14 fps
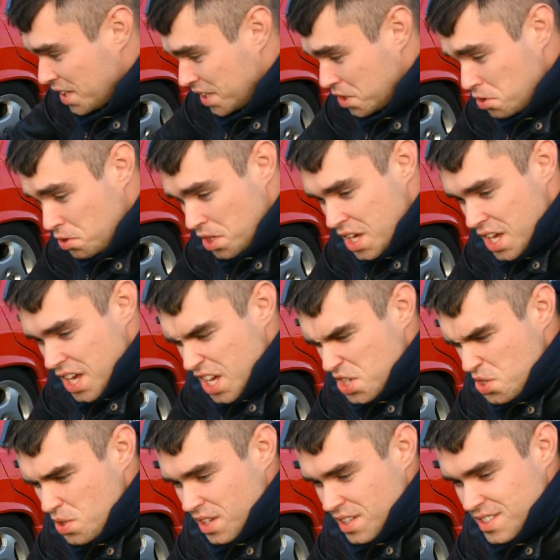Like you,
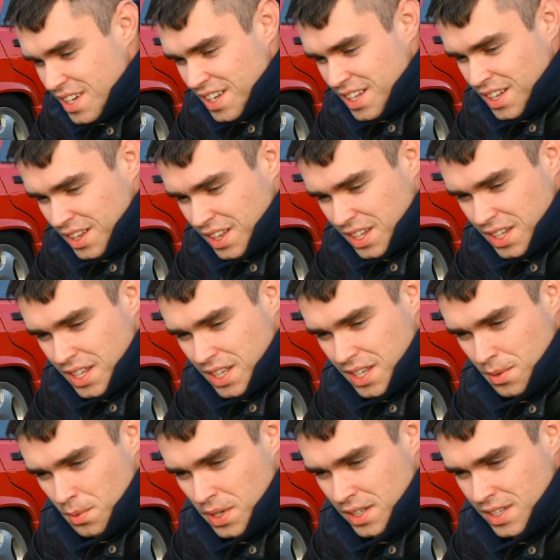you can tell
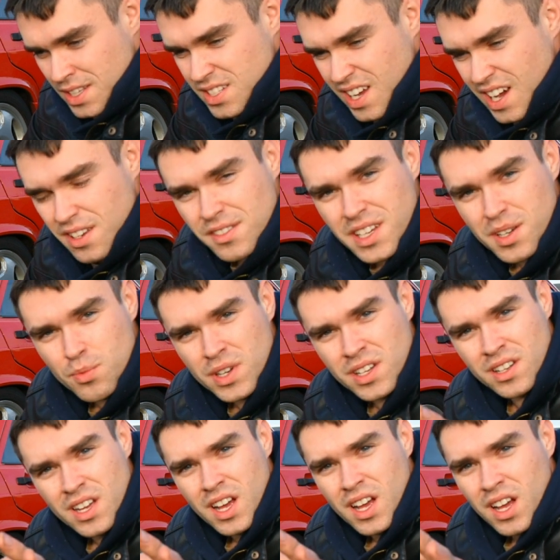when it's kind of like when